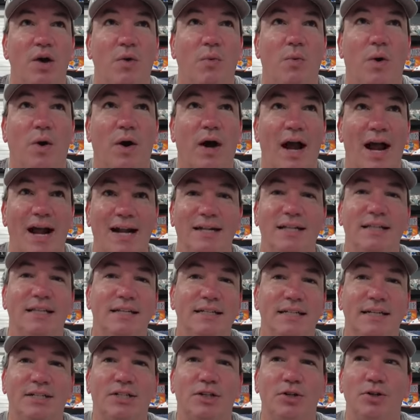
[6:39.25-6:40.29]
where
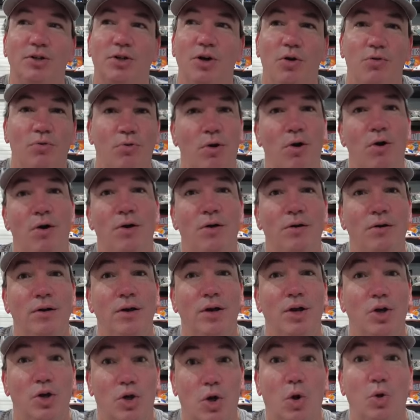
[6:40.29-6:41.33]
anything that could go wrong
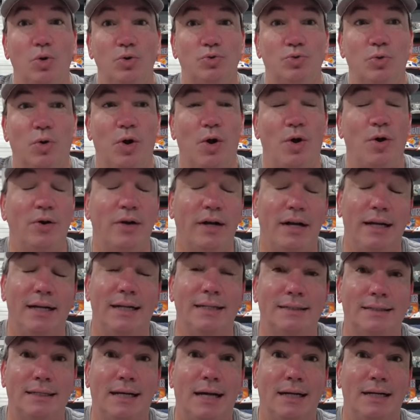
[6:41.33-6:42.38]
goes wrong, and
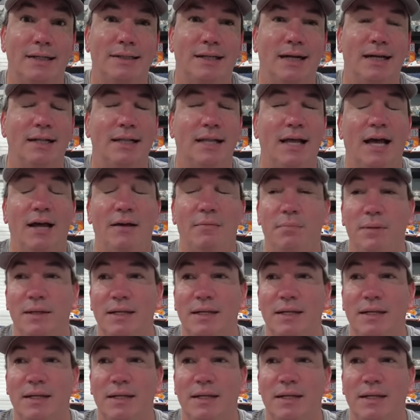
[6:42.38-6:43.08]
it's kind of done that.